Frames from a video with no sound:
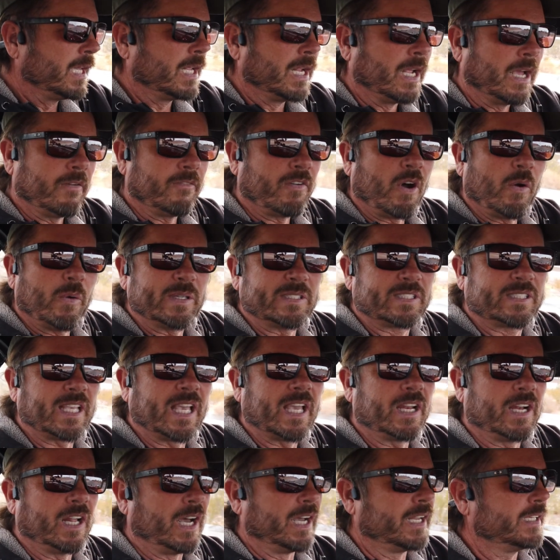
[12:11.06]
I've always
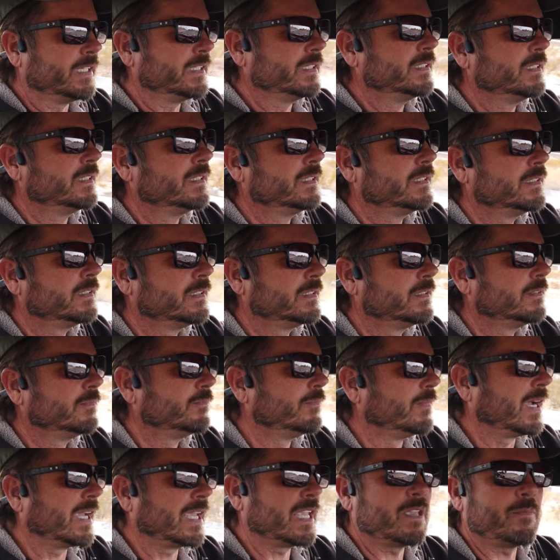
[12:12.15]
said on
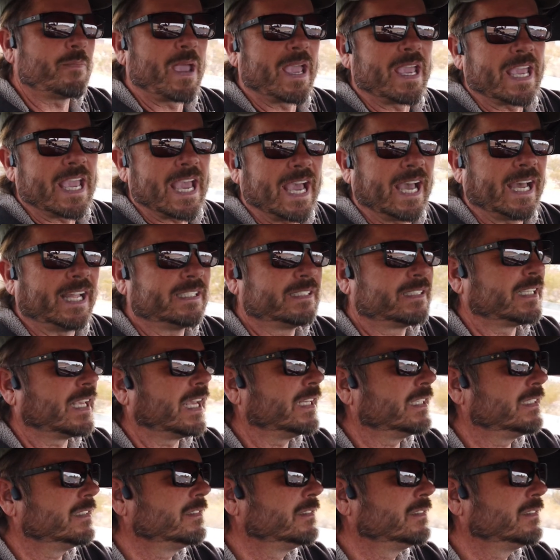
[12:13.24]
my eBay ads that